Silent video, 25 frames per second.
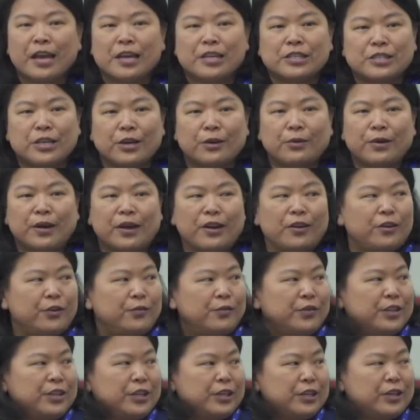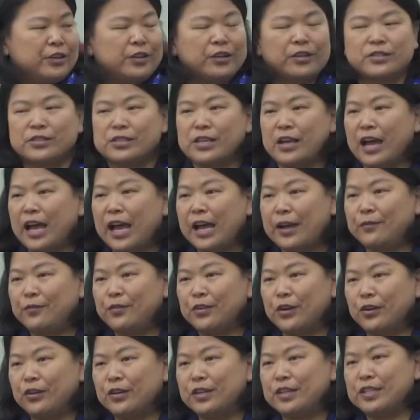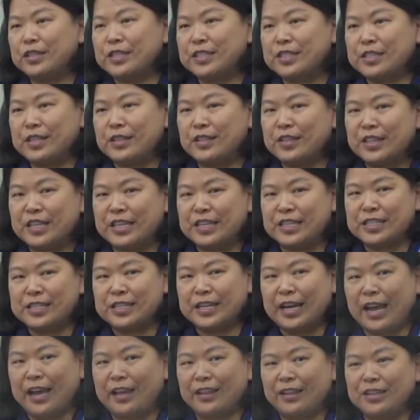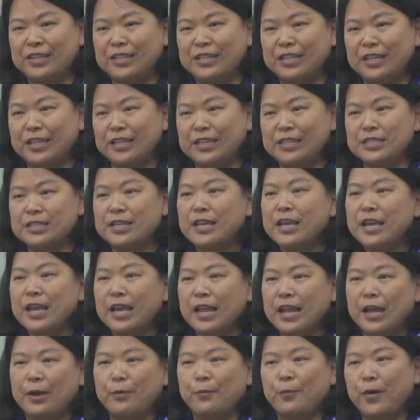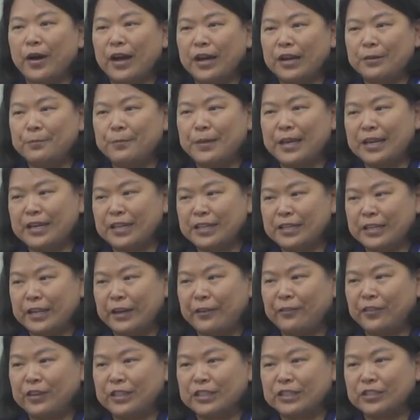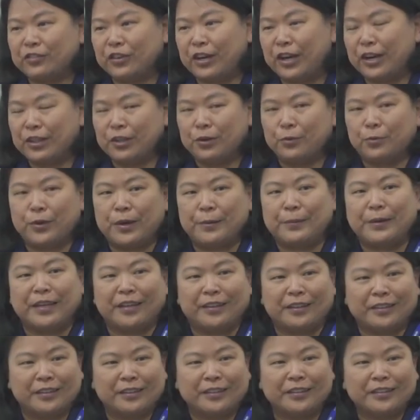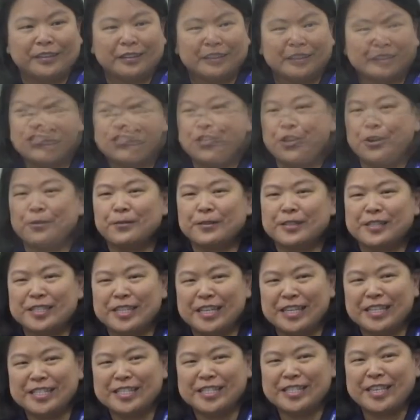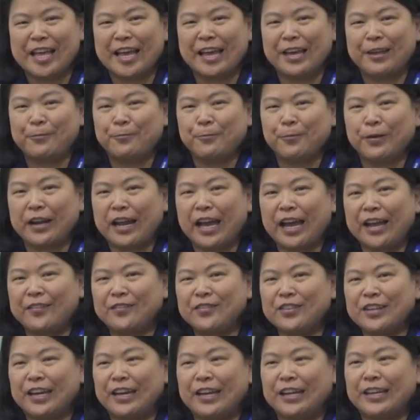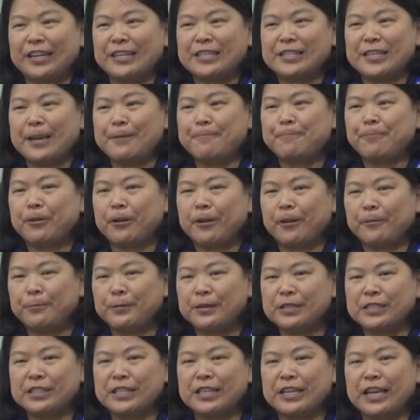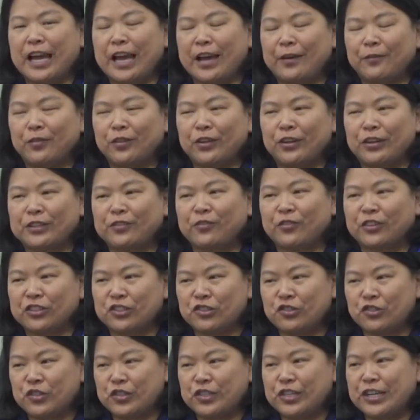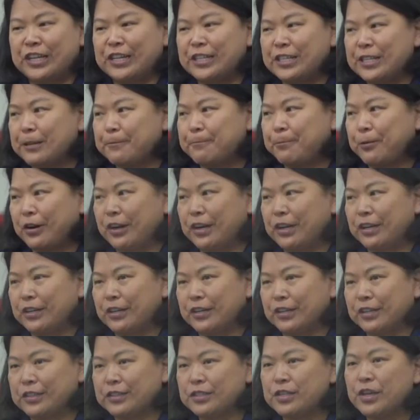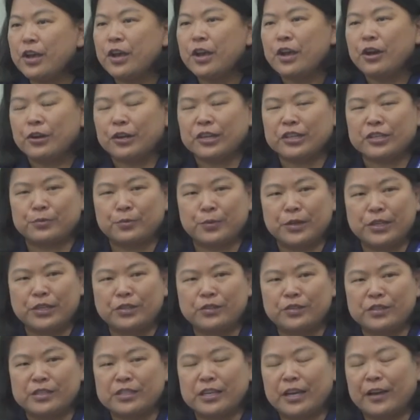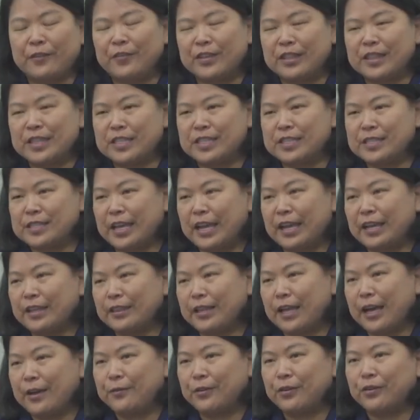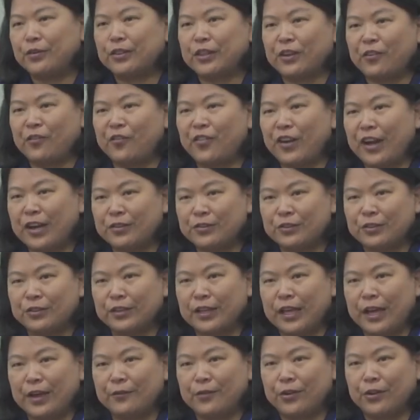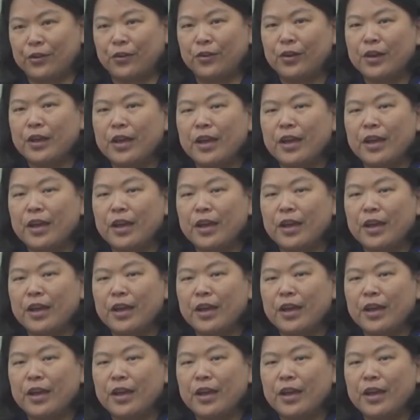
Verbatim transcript: So over the years, I've noticed these challenges and I want to make a difference for other women. So since then, what I've done is I purposely have looked for strategic partners because we do stuff at the state level, the federal level,